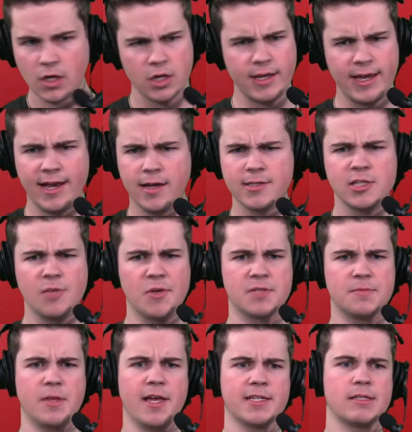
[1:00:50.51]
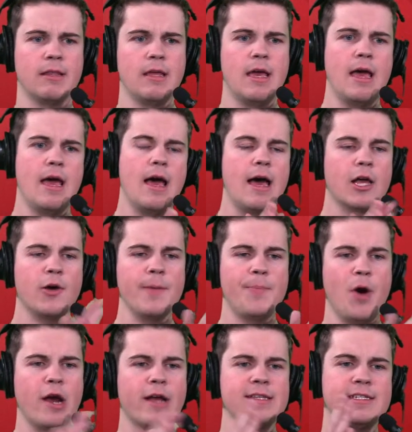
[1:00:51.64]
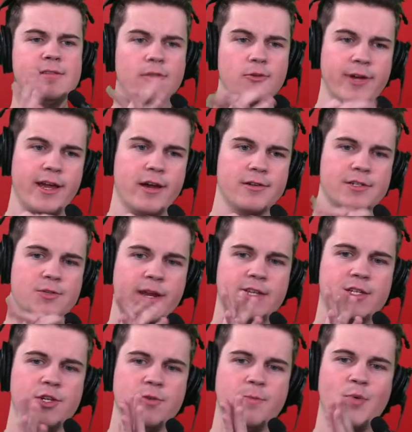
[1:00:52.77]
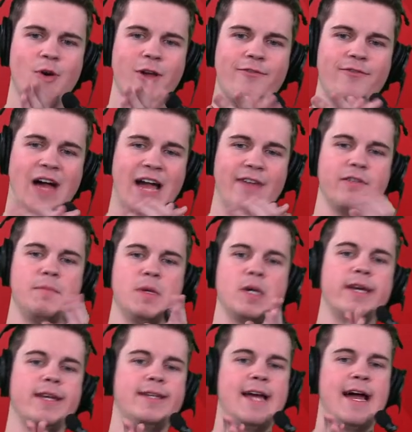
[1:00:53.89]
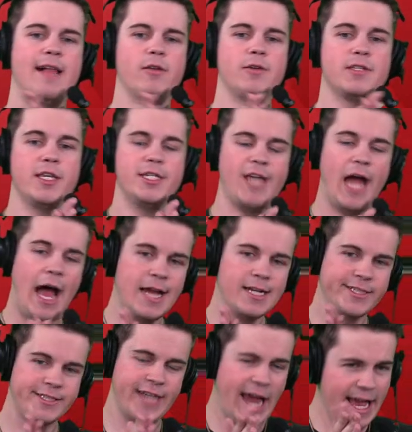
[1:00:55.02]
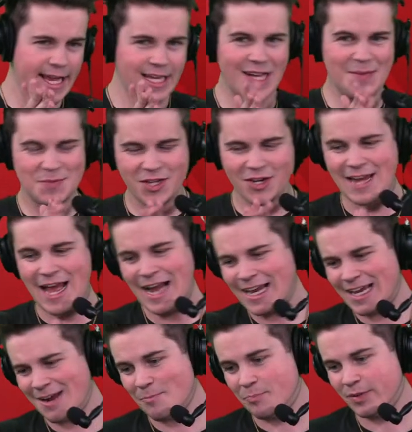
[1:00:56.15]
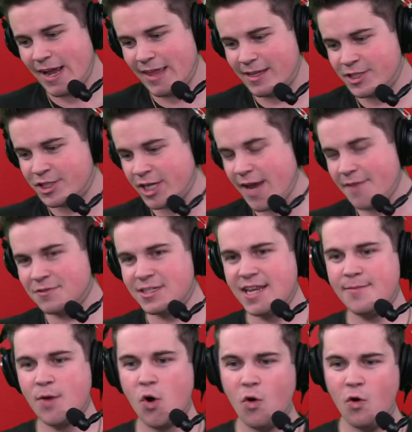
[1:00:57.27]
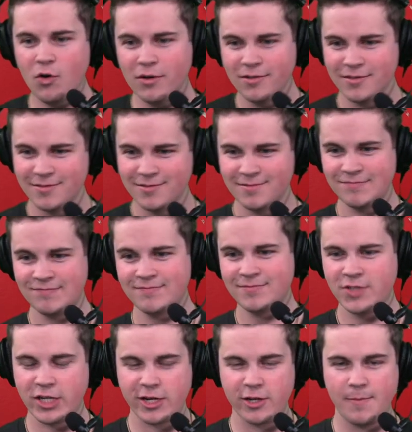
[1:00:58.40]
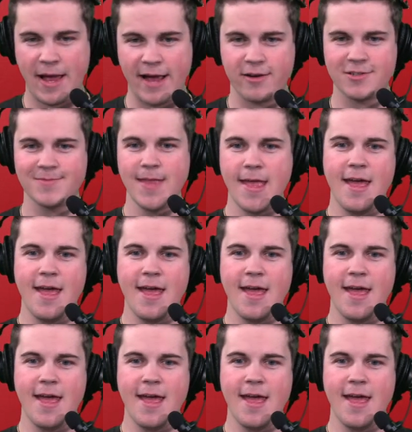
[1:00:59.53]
Yeah, there's so much less. Khalil Parkinson, 3 years, $22.5 million. And then Josh Jacobs, you're not going to play the Chiefs anymore. You're going to the Packers.